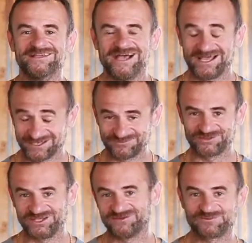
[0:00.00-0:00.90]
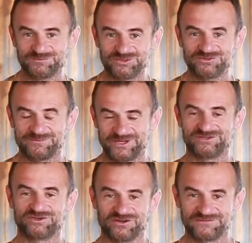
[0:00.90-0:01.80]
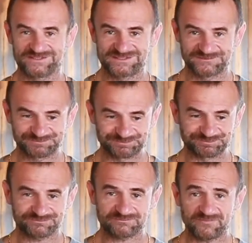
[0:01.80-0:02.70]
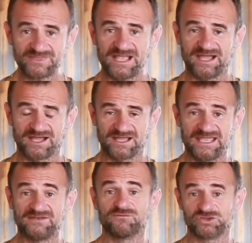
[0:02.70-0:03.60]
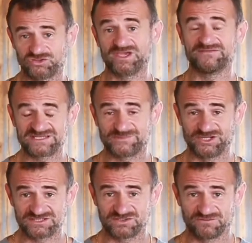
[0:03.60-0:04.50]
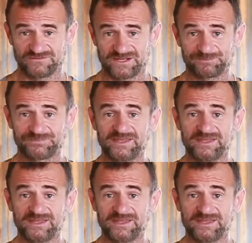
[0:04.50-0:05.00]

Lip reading: I'd love to hear from you about your coffees and what you have experienced so far.